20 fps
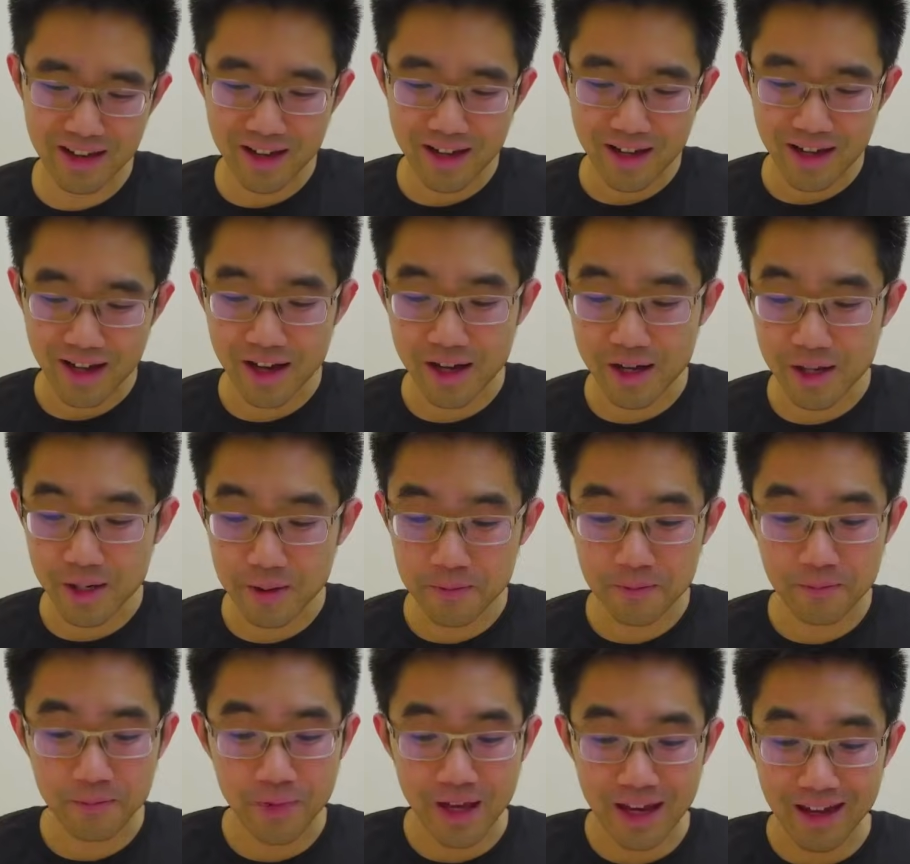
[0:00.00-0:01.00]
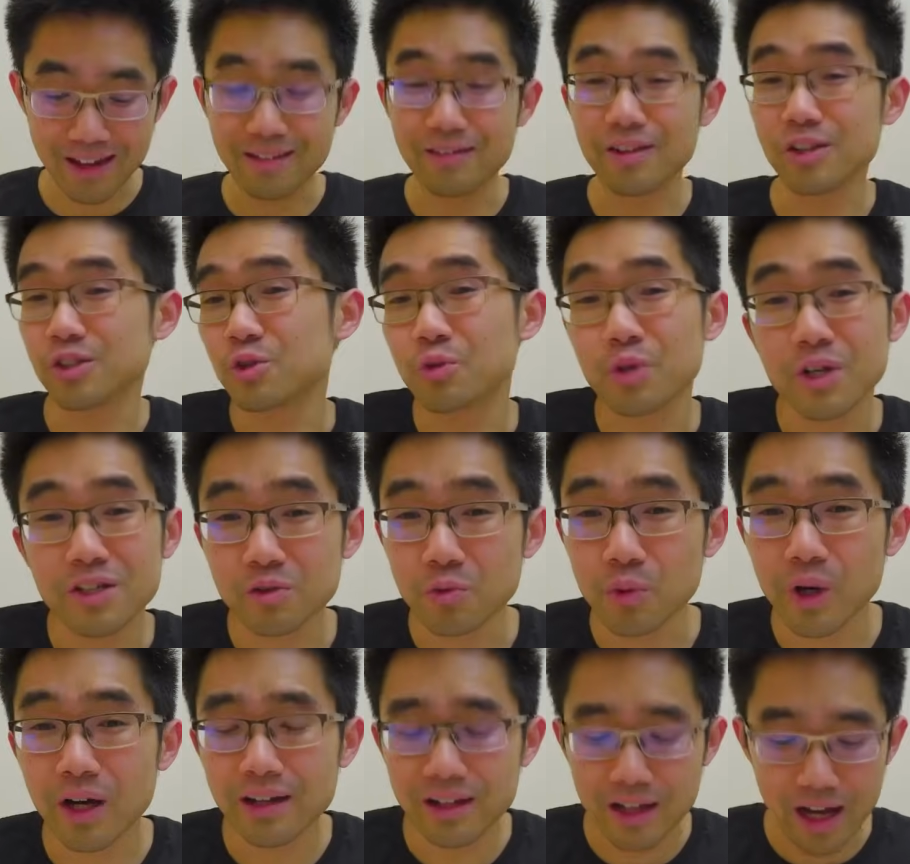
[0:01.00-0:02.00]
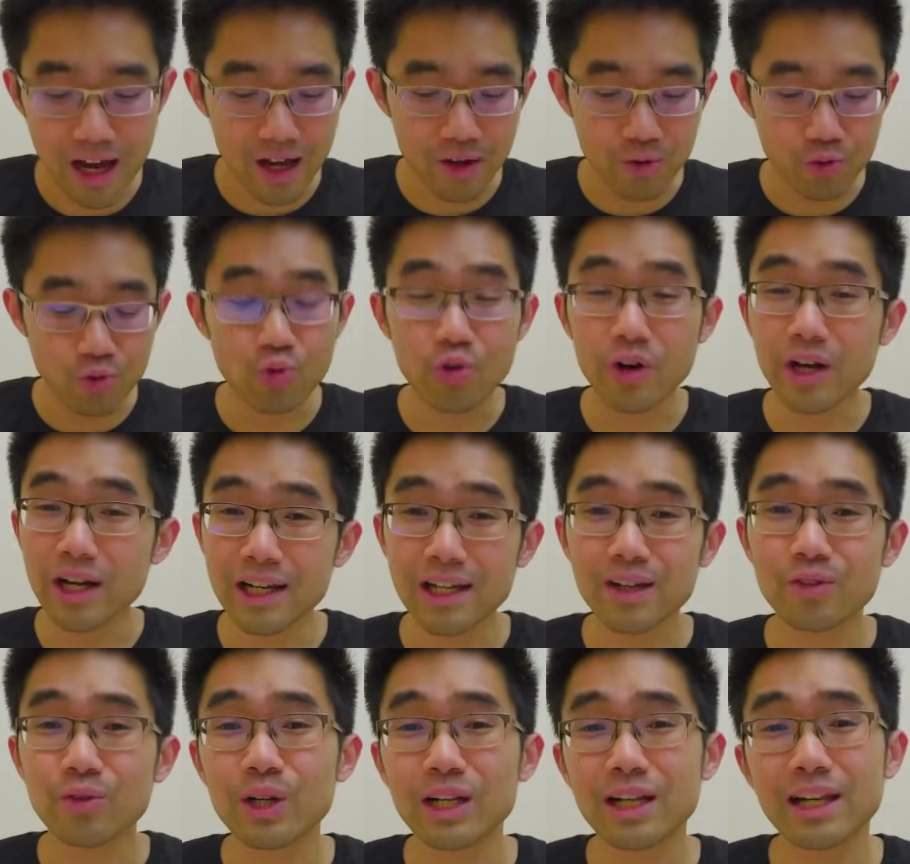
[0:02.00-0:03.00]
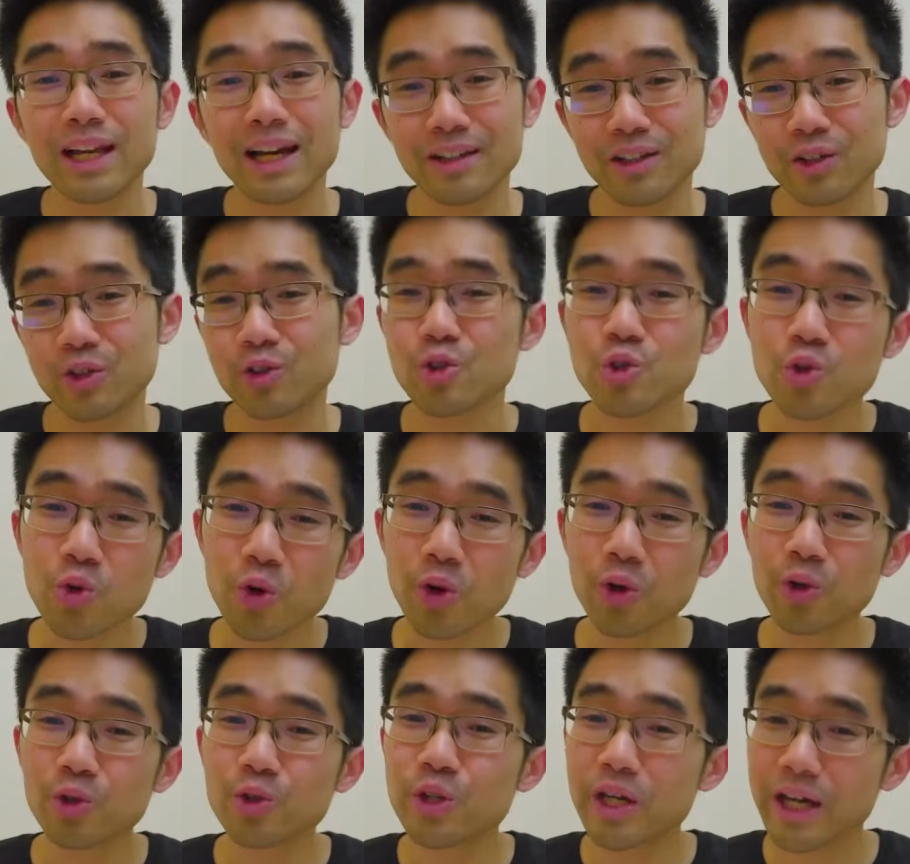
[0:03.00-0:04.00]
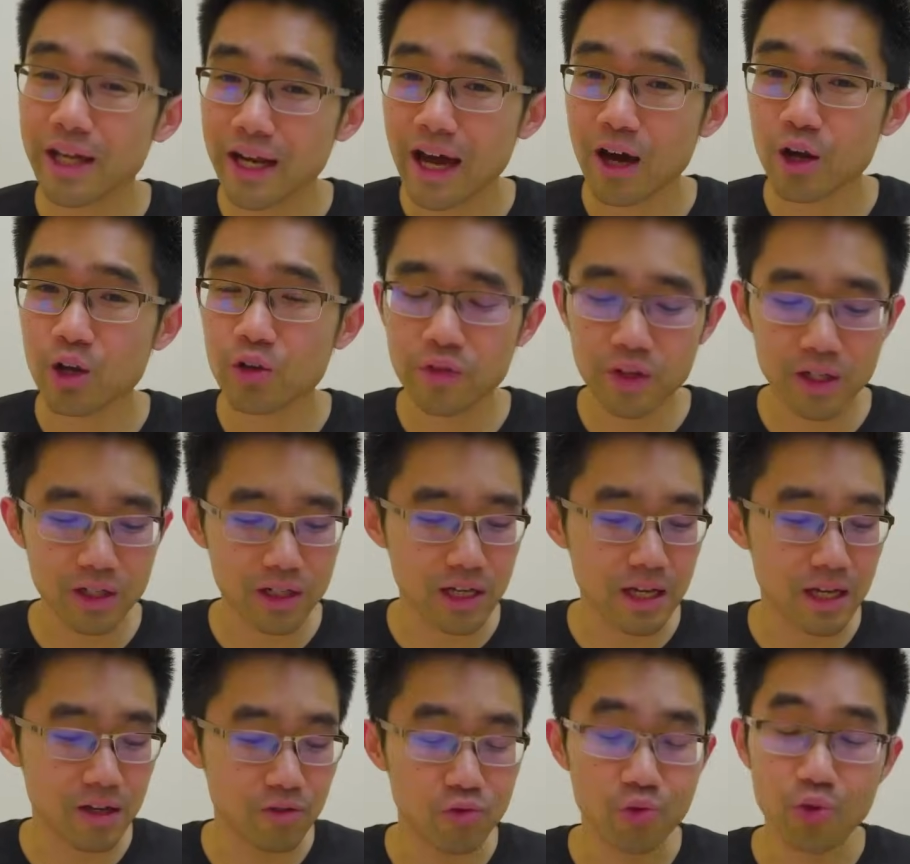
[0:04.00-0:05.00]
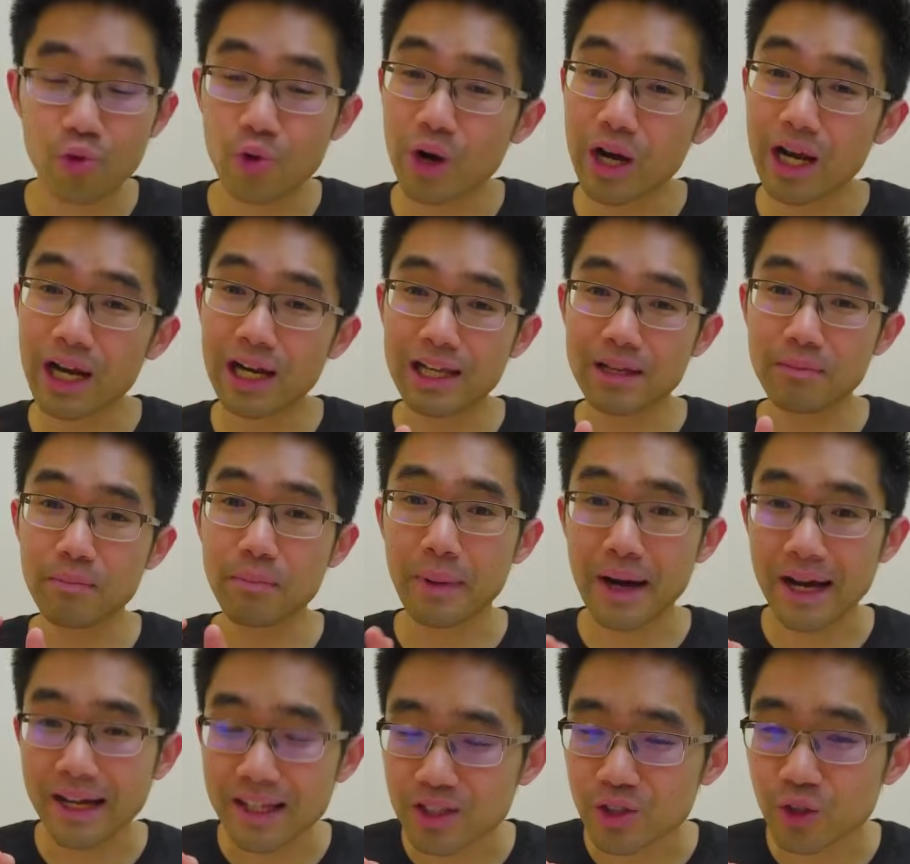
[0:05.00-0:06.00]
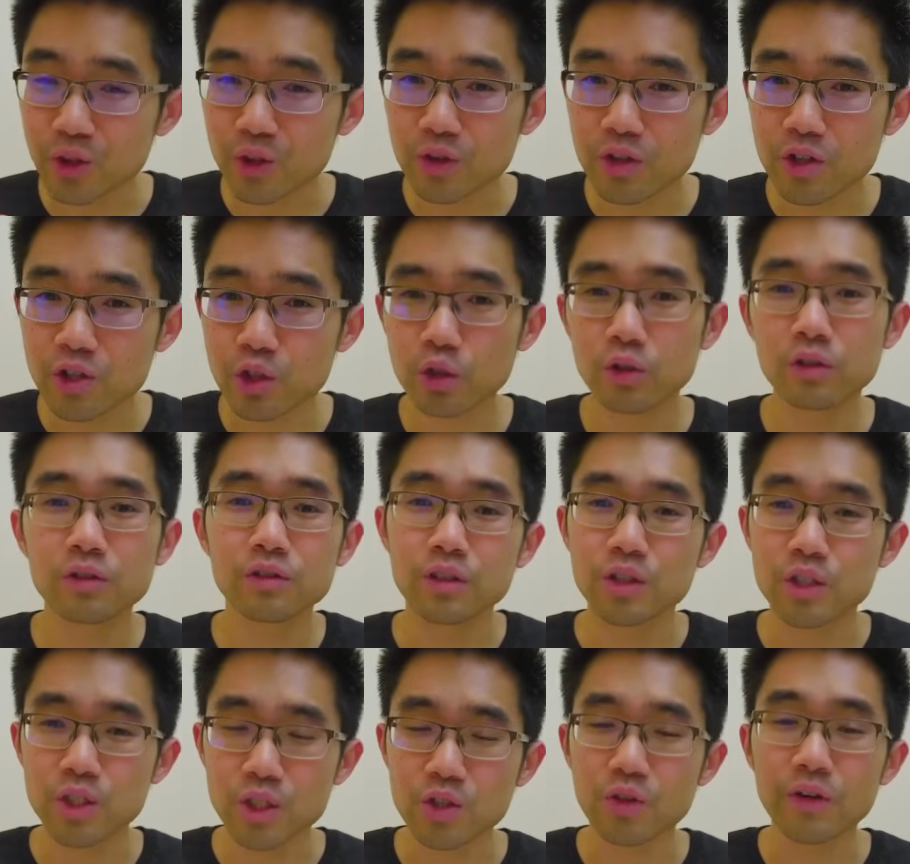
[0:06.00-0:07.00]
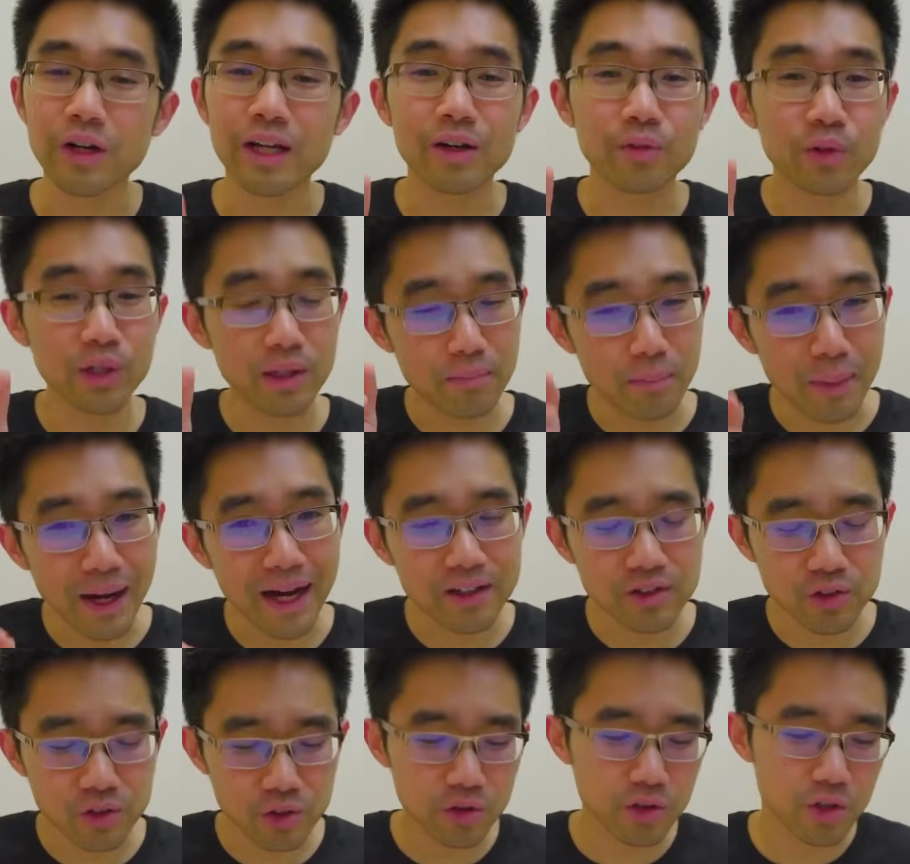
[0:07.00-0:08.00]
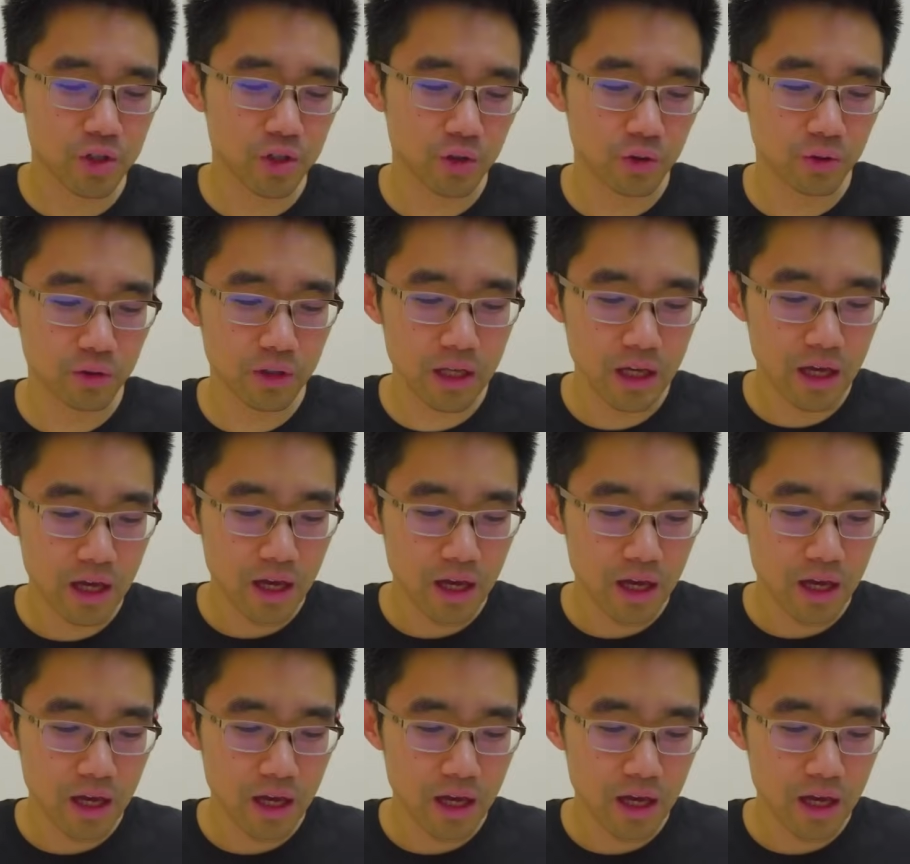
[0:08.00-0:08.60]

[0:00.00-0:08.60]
And there's a reason why. I really like the control you get out of it. It really bites onto the shuttle. The string really bites onto the shuttle.